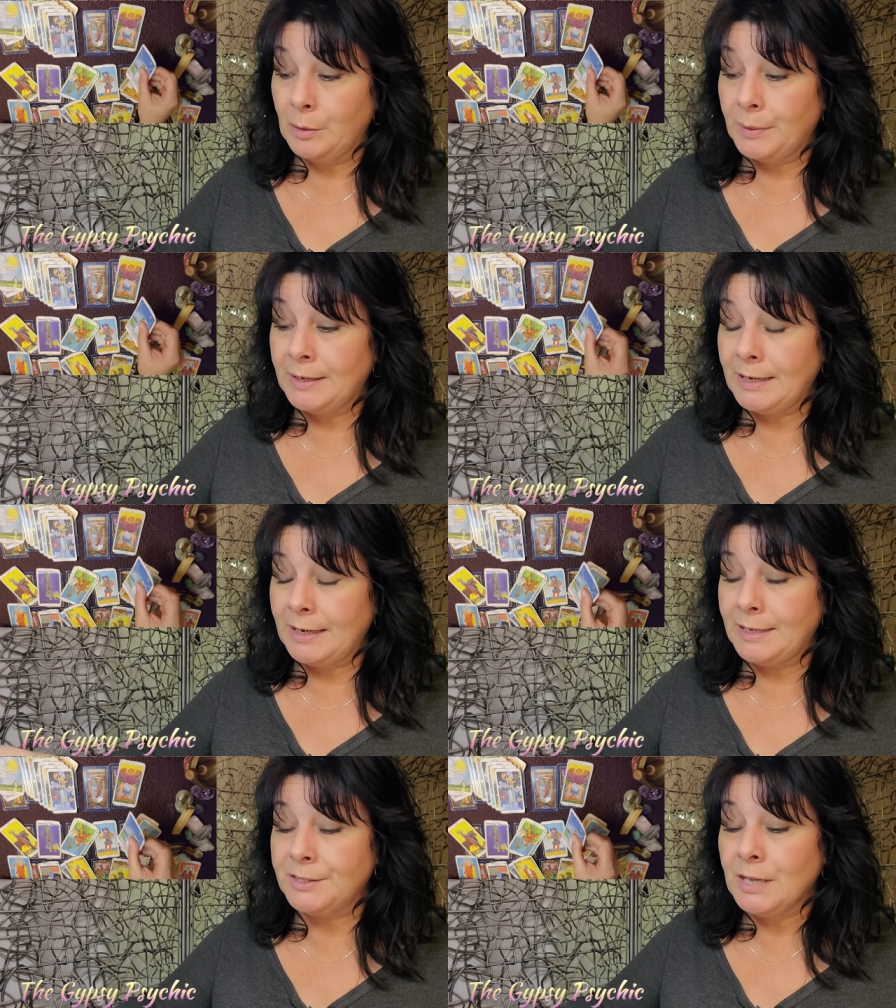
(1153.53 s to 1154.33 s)
But
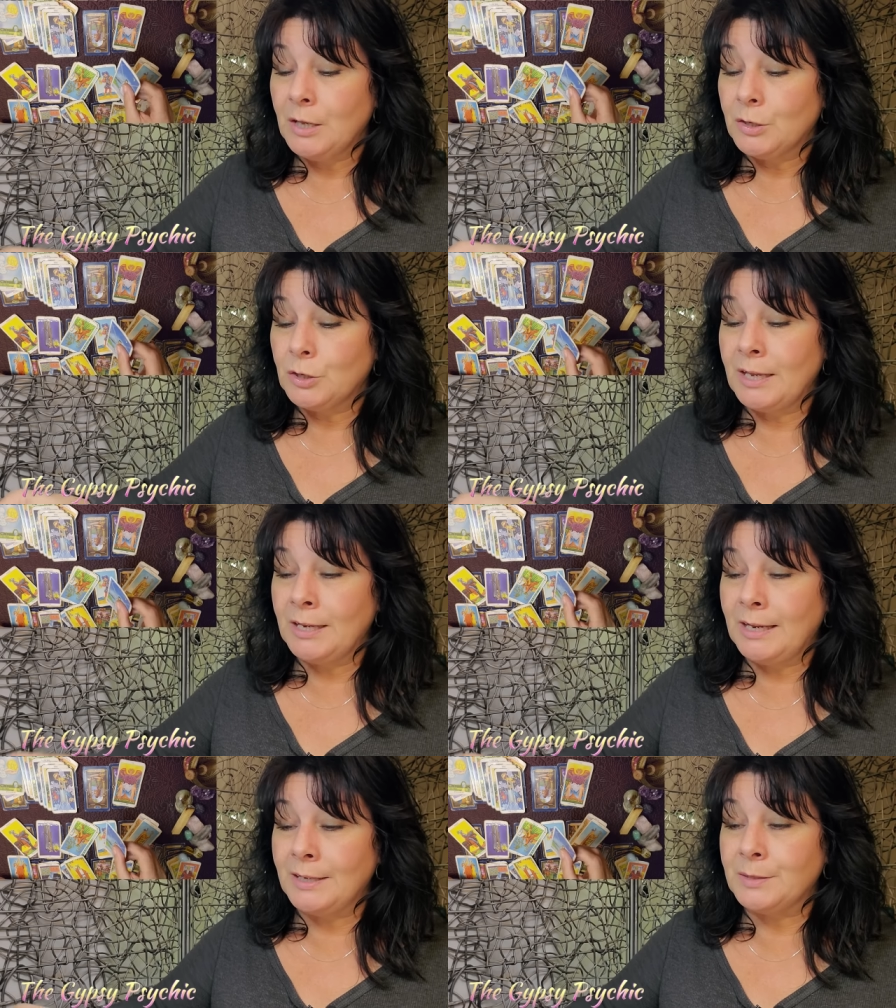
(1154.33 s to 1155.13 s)
it is
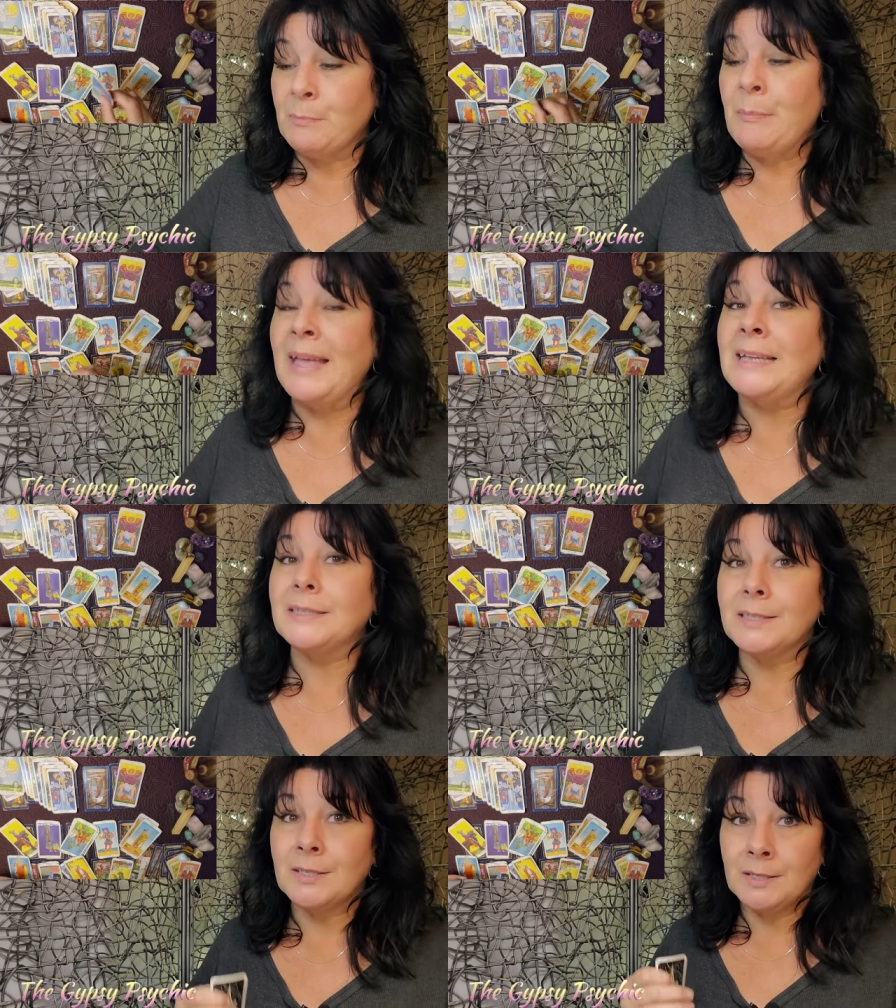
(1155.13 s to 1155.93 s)
it is
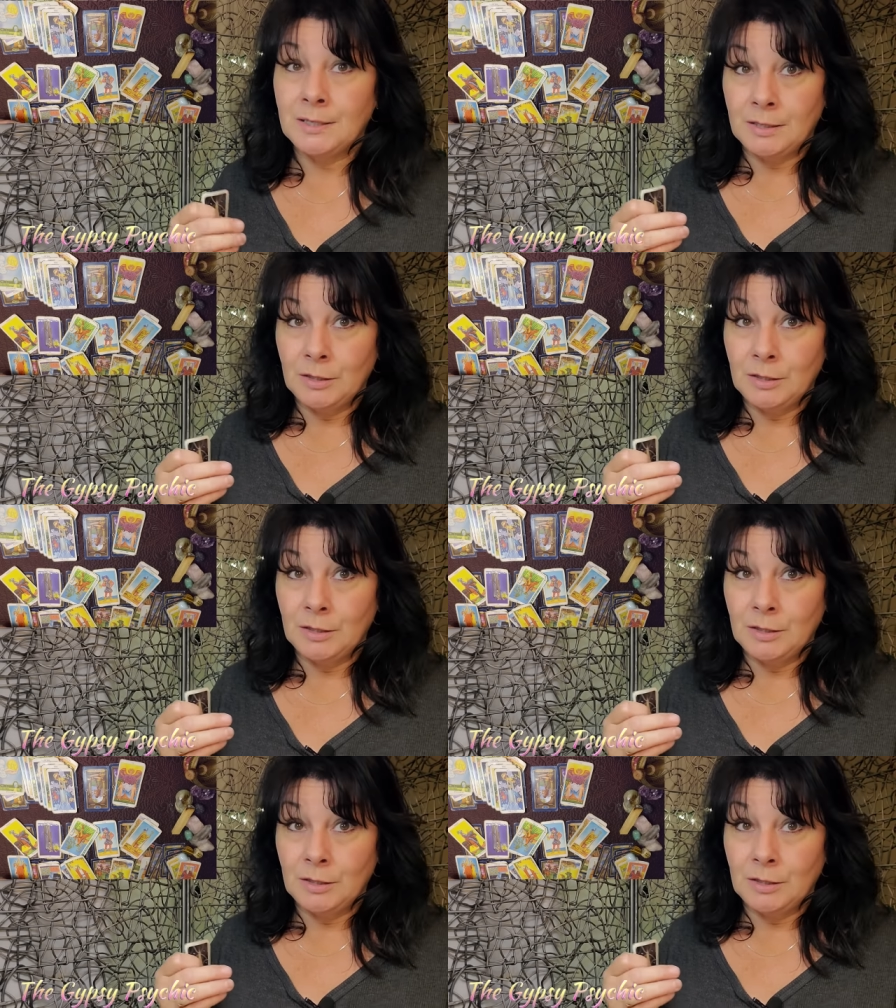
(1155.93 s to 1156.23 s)
meant